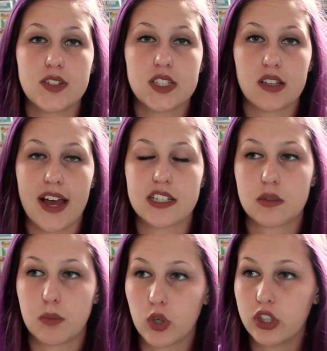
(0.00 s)
is the last
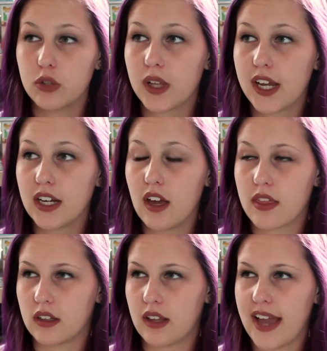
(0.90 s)
sport you played.
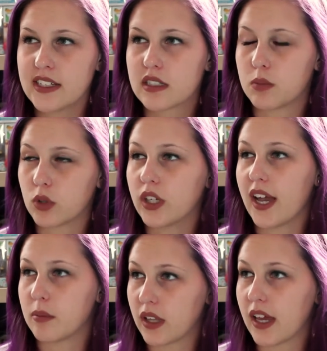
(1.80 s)
The last sport
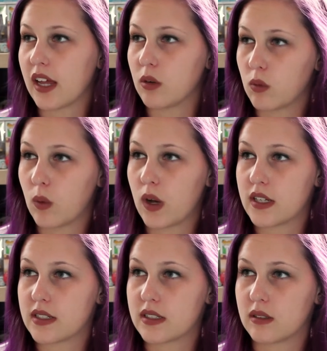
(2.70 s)
I played
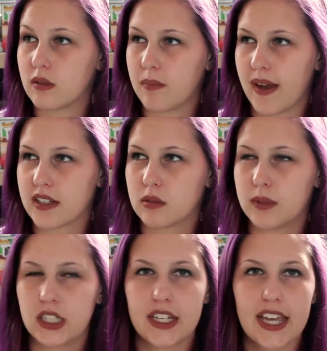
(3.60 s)
was
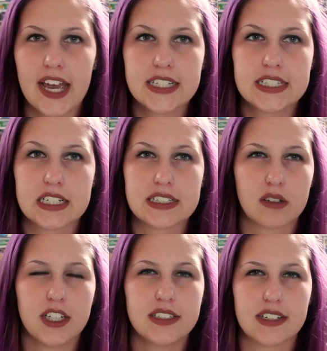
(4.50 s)
basketball, I guess. Because like
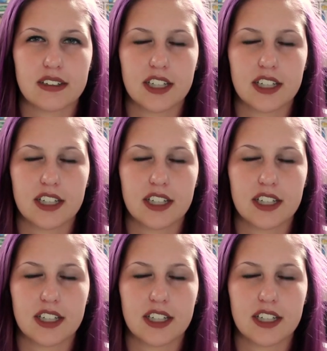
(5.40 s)
running doesn't